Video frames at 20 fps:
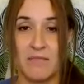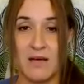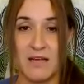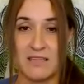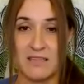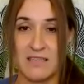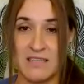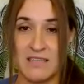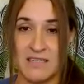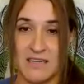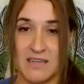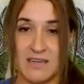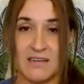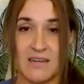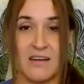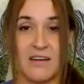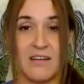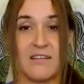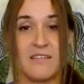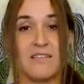messy
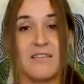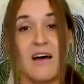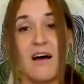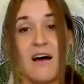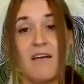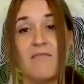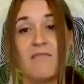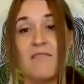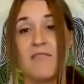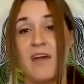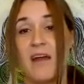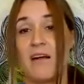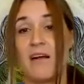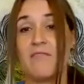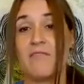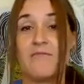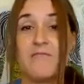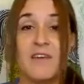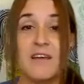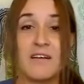details of their
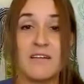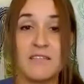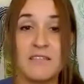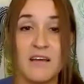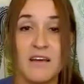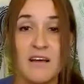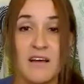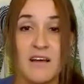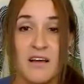field.